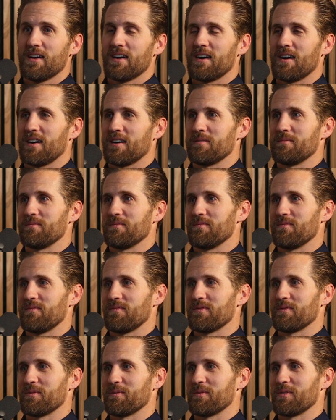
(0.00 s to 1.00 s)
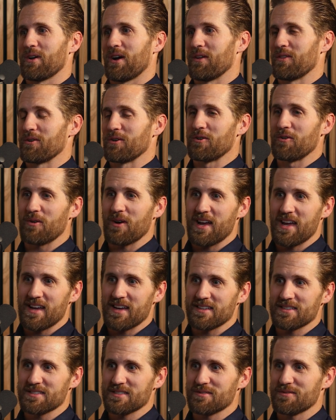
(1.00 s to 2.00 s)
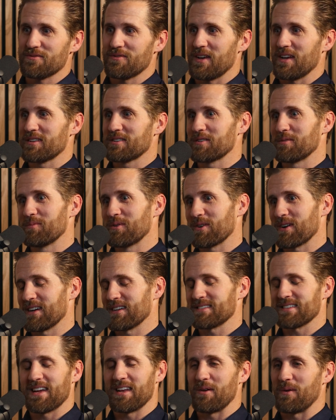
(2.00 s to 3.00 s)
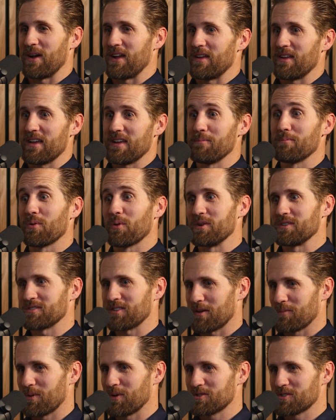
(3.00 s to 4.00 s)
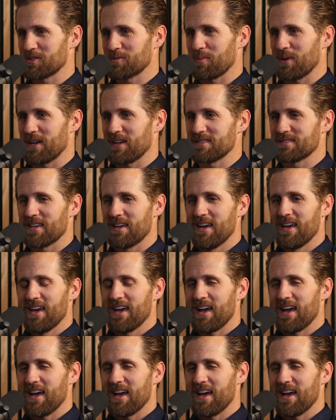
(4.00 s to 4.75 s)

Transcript: other grants, phantom grants, anyway, employee stock purchase plans.